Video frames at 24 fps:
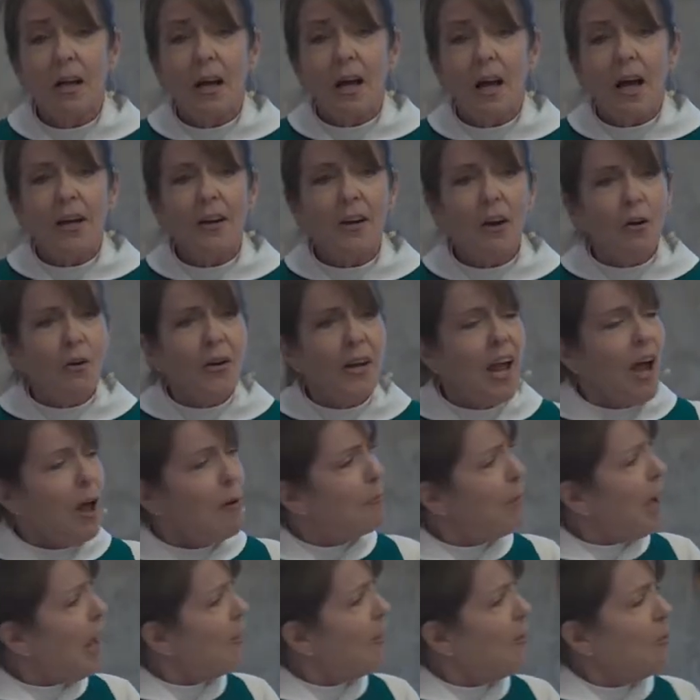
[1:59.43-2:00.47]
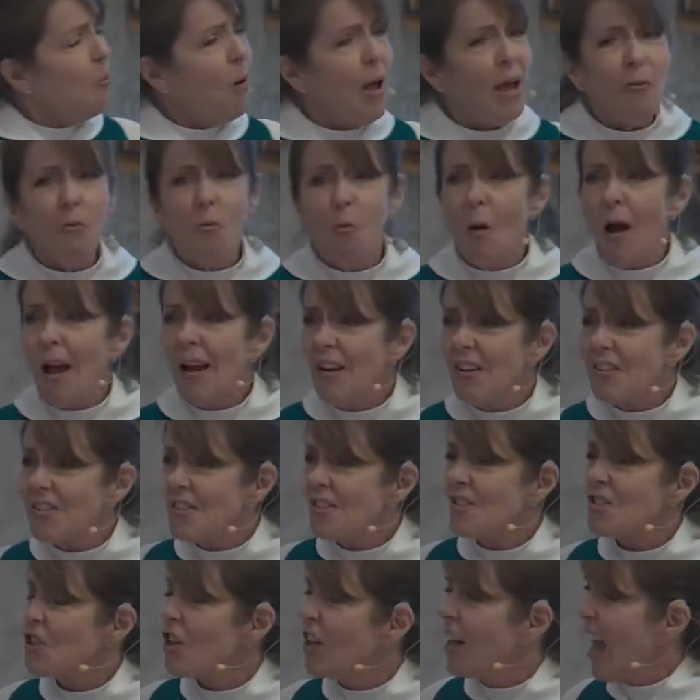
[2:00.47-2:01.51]
And by the way, when is
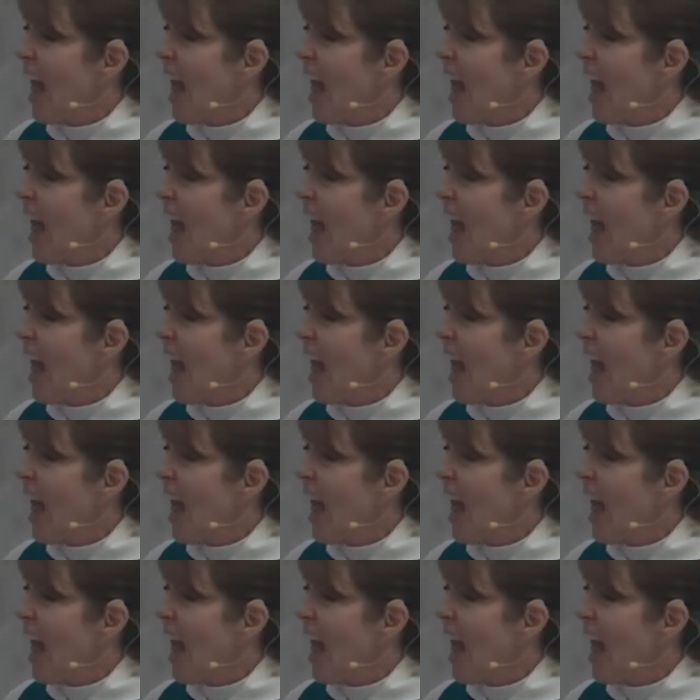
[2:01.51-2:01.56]
this going to